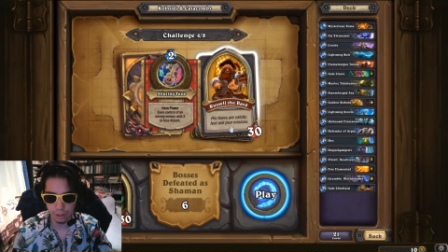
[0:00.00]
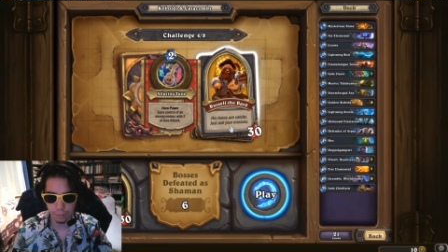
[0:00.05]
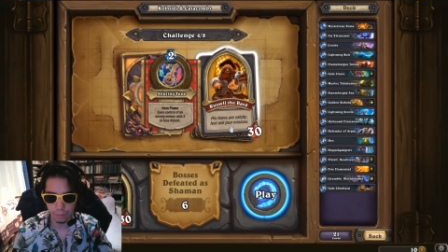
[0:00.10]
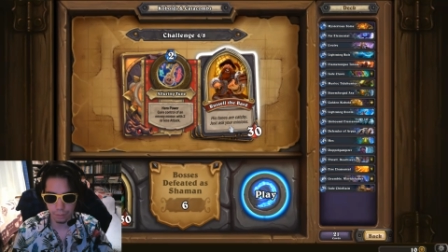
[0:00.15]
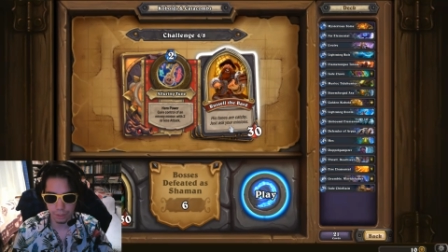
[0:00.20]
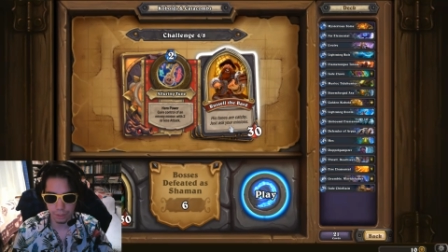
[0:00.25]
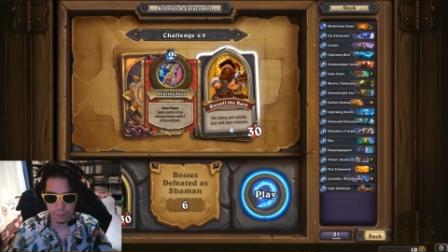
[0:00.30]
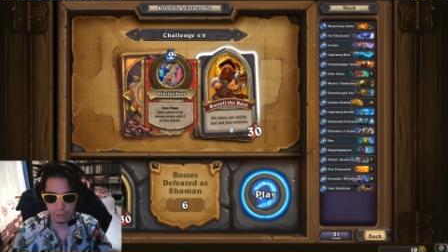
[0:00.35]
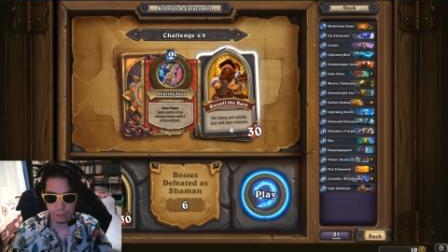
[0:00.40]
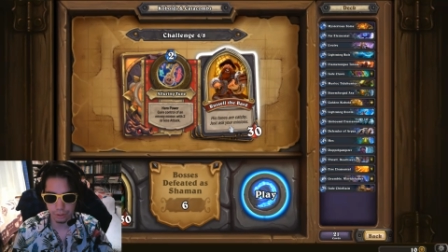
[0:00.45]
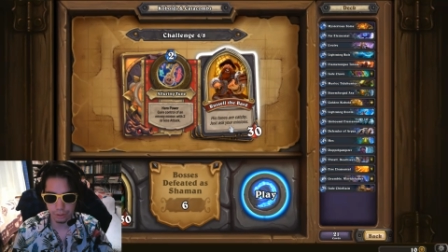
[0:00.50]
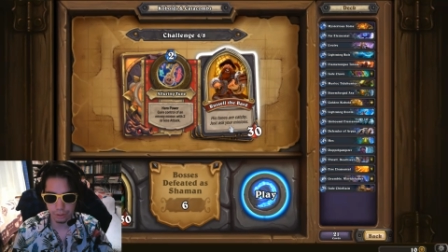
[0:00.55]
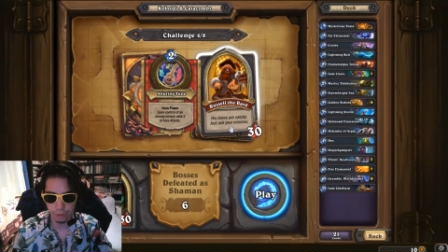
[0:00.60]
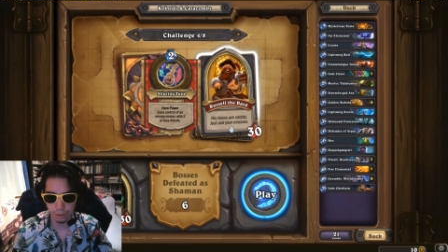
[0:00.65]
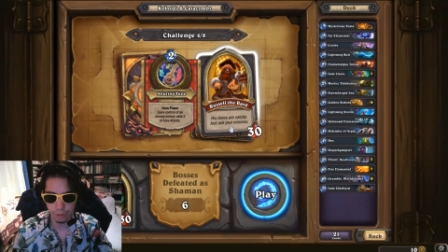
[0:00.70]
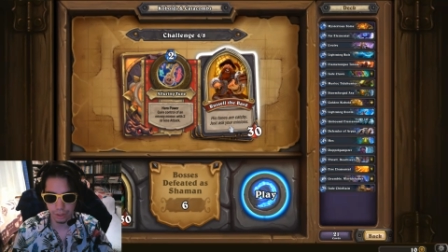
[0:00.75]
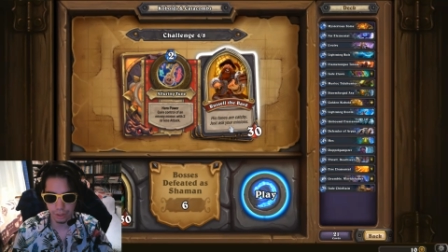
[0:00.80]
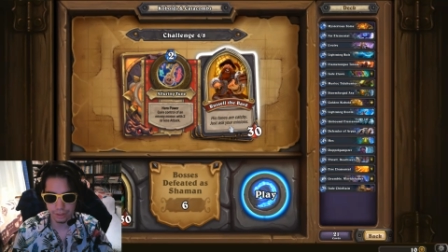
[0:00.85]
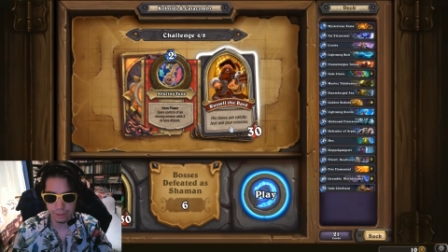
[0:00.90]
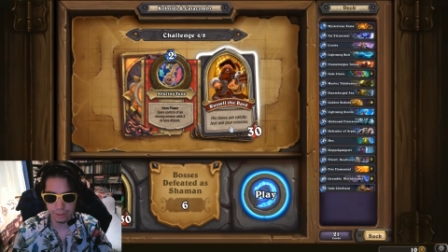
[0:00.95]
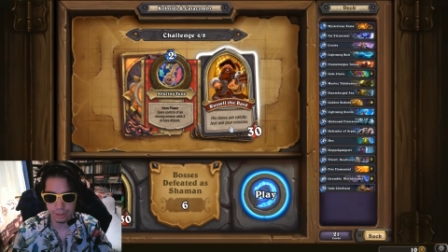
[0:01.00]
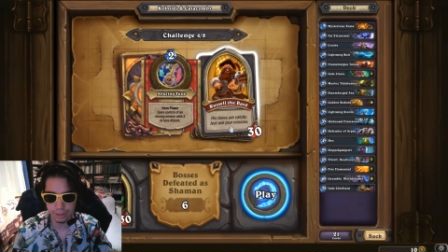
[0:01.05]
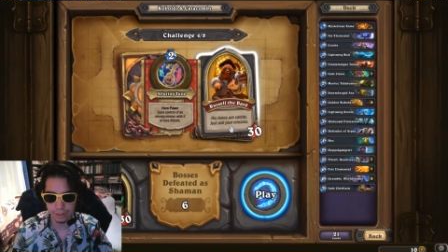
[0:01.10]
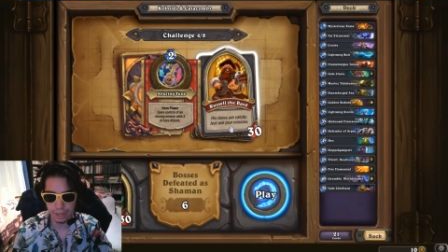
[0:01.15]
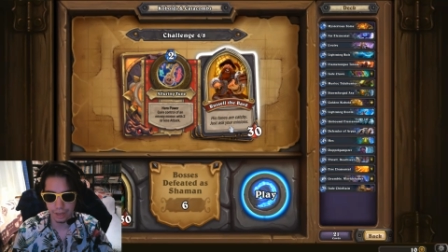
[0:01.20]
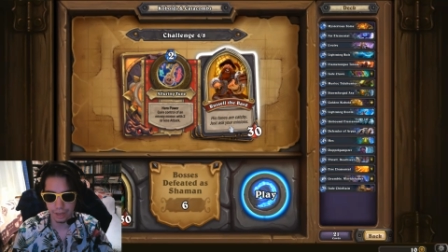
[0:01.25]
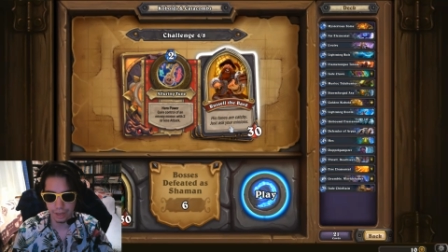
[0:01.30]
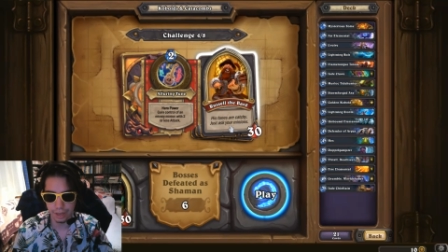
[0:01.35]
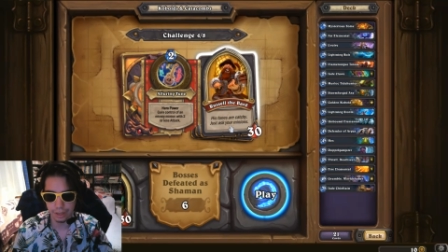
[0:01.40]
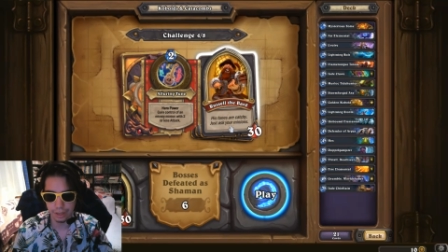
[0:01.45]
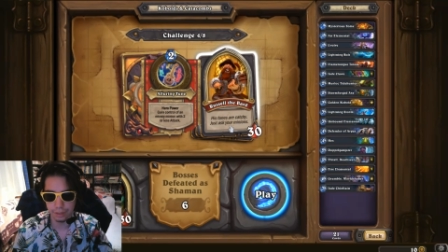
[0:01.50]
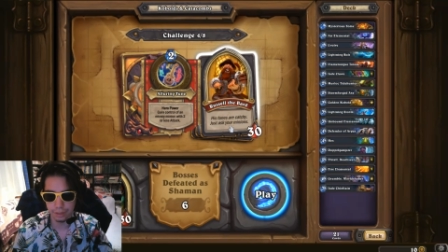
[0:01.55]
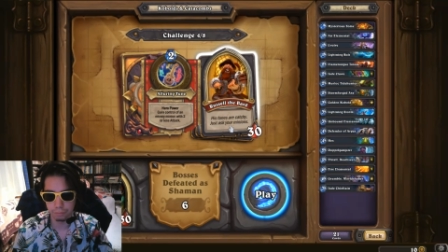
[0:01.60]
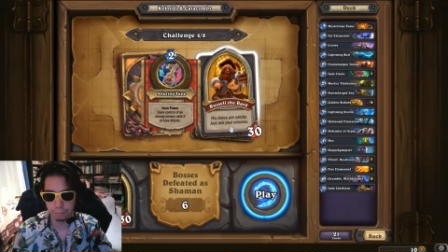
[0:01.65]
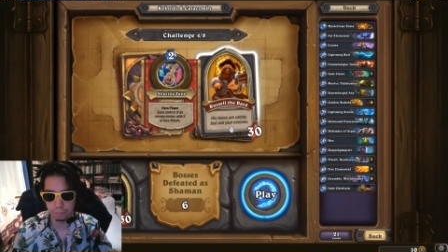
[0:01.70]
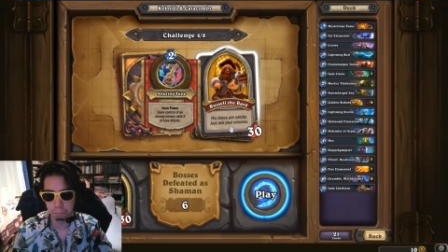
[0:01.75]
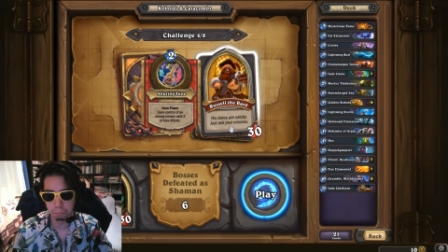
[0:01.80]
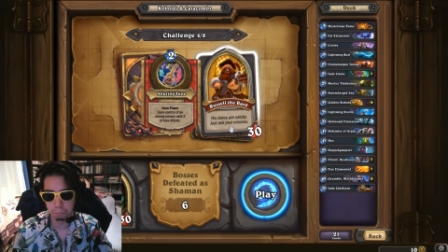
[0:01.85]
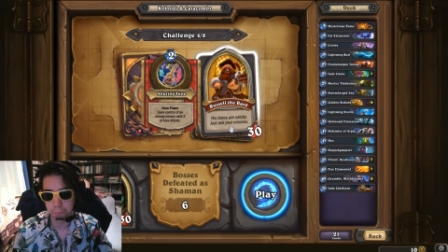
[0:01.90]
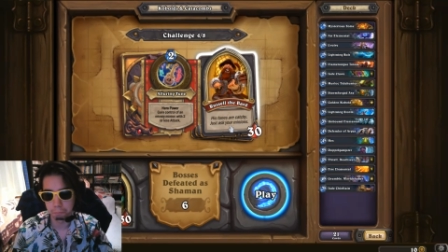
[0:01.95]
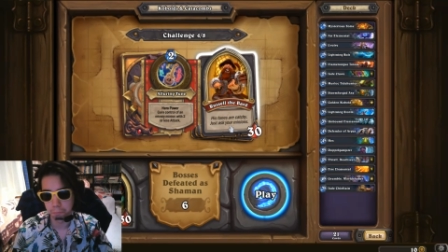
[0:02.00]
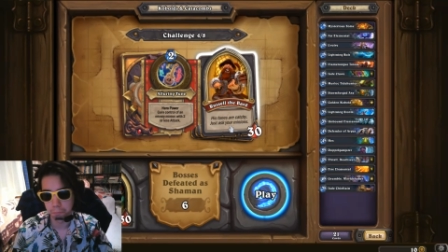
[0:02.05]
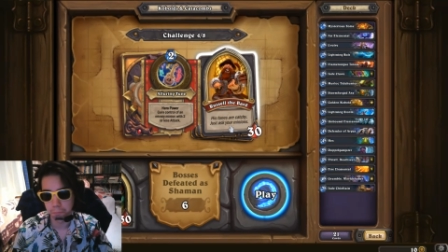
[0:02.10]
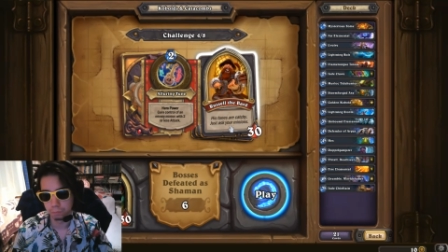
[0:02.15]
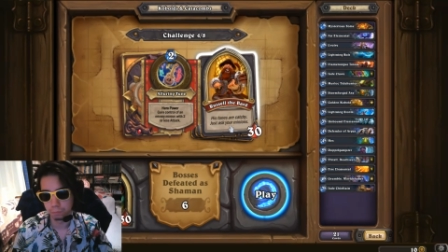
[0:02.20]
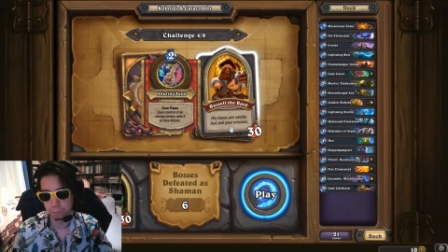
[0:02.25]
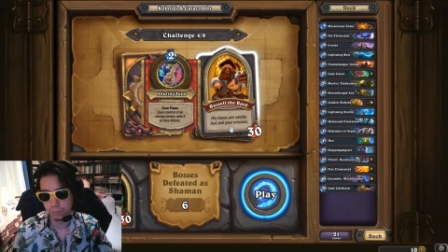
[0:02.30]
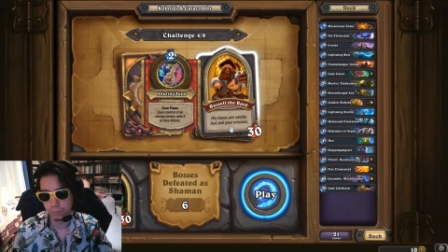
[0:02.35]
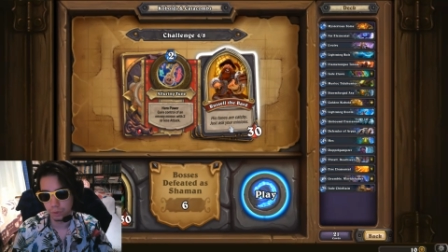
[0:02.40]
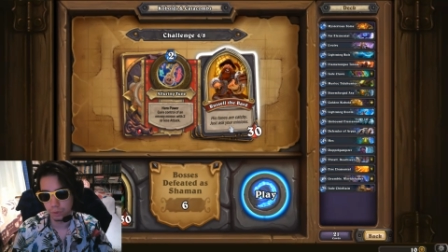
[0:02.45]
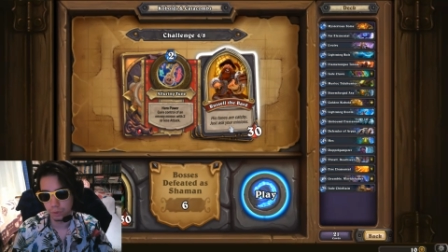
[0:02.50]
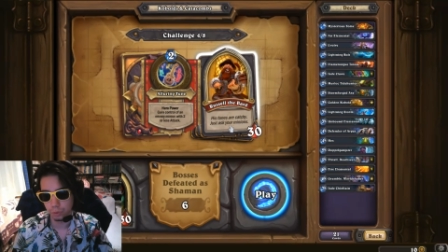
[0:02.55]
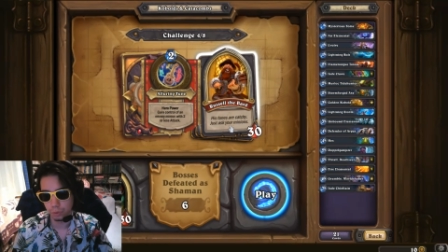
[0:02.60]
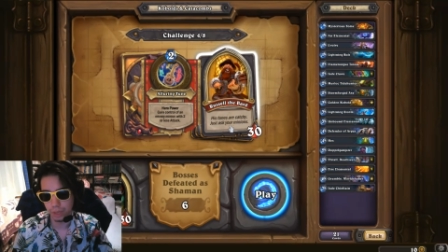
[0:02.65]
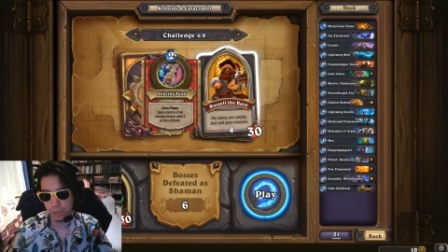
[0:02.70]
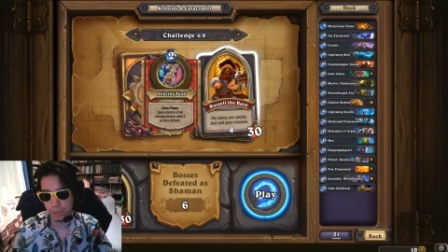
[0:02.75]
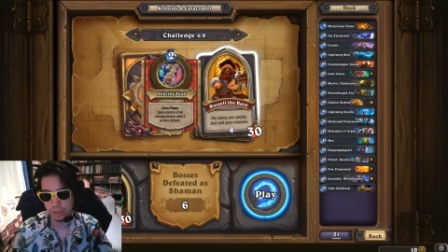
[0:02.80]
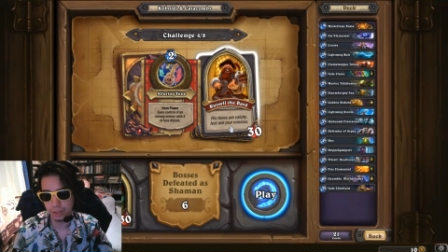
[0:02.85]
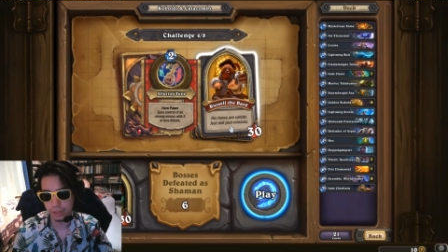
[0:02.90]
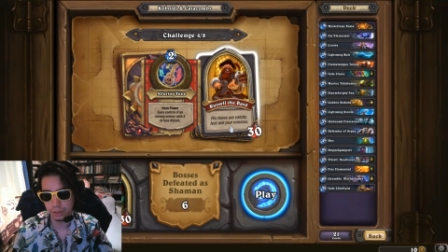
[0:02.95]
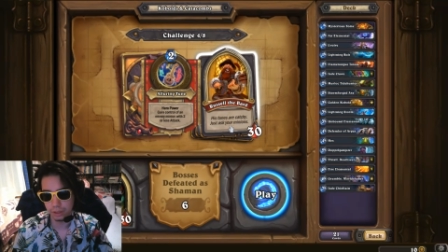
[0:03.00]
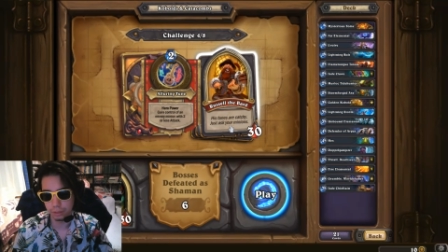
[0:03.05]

with two or less attack. Rustle